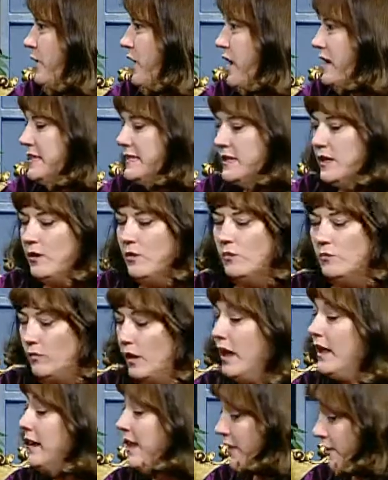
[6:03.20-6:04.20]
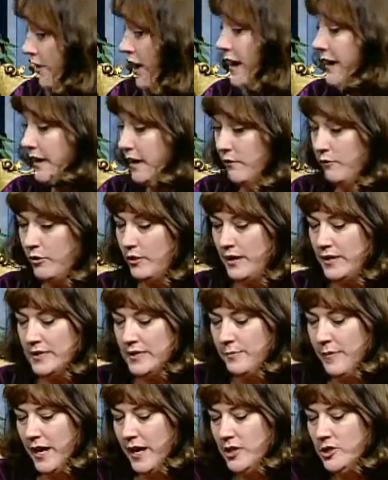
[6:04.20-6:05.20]
We also, another idea for
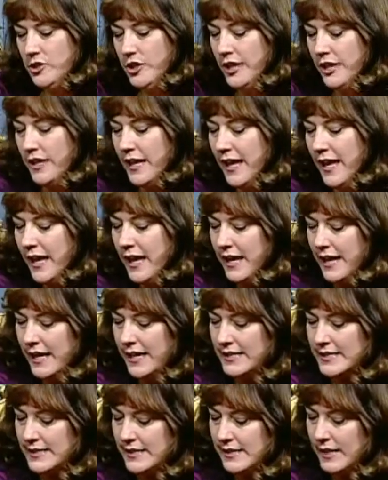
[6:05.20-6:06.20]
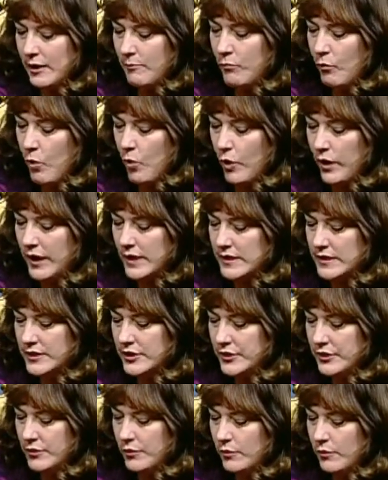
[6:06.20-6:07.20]
expansion is to get more
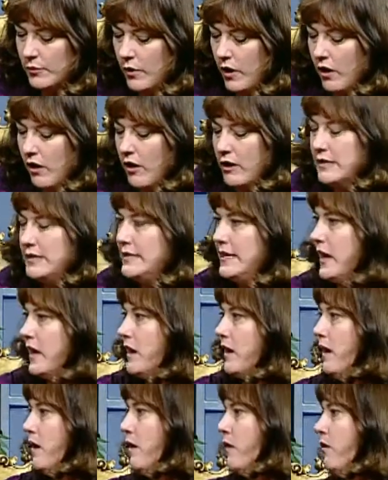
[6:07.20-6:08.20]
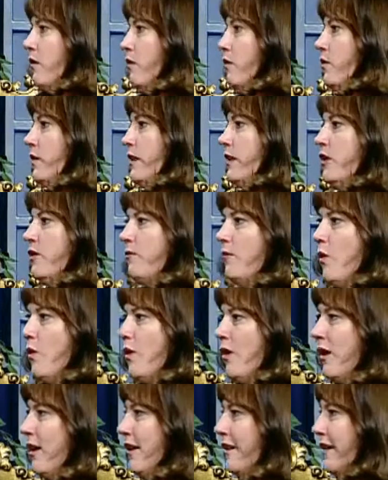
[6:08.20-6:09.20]
into Art Deco, a little
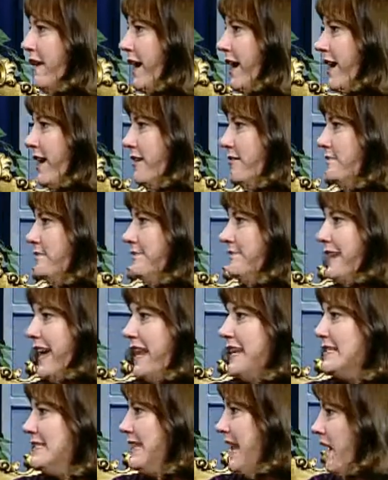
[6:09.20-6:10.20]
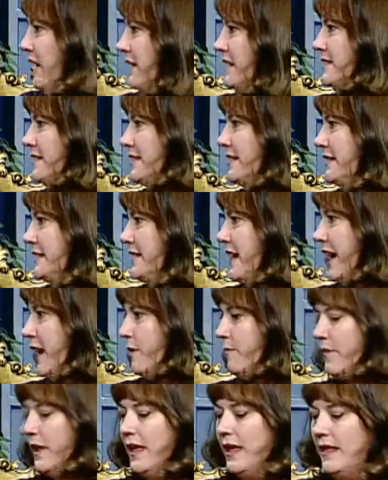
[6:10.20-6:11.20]
more um, kind of stylistic
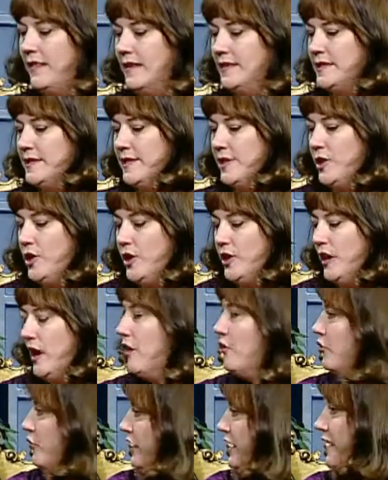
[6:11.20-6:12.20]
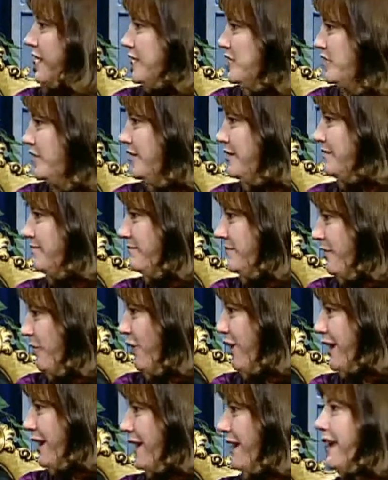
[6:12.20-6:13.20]
type. This is a good country kitchen
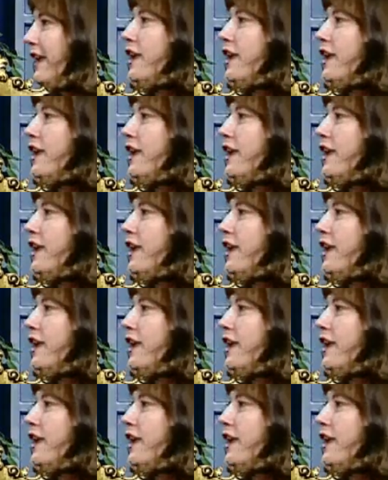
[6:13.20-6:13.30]
look,